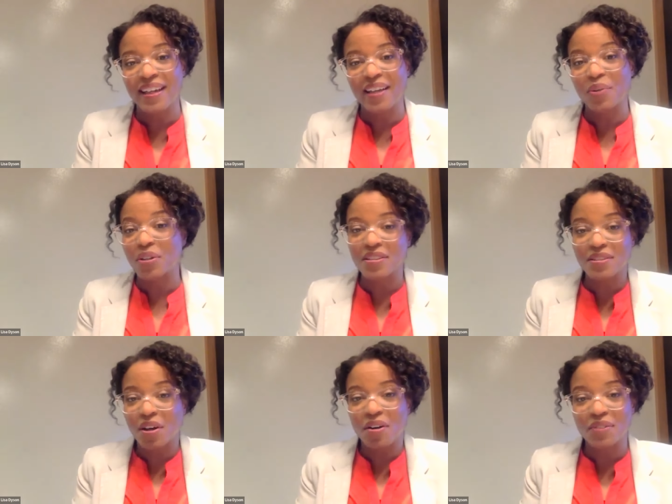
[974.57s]
in order to
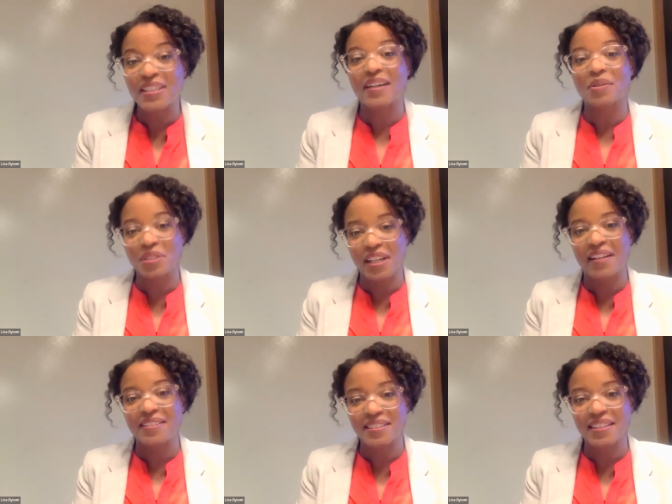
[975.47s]
solve the technical
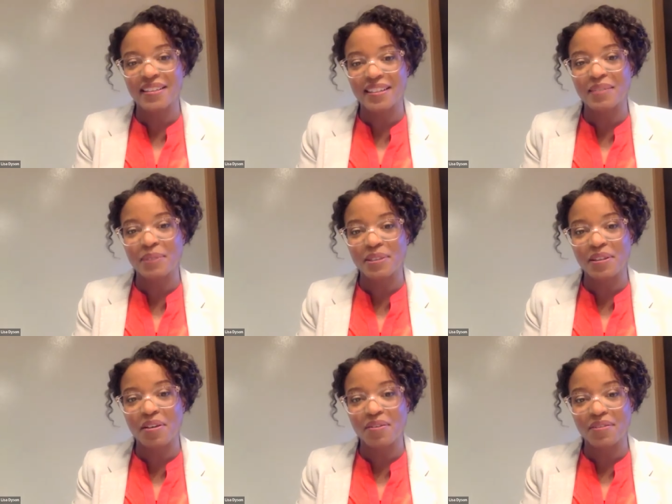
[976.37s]
challenges that needed to be
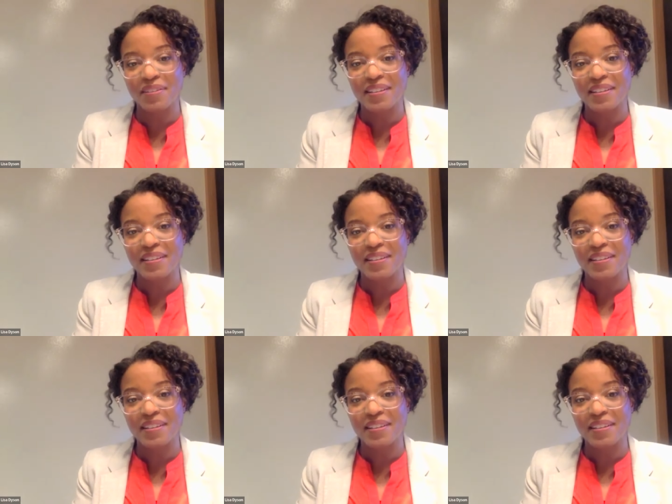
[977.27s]
solved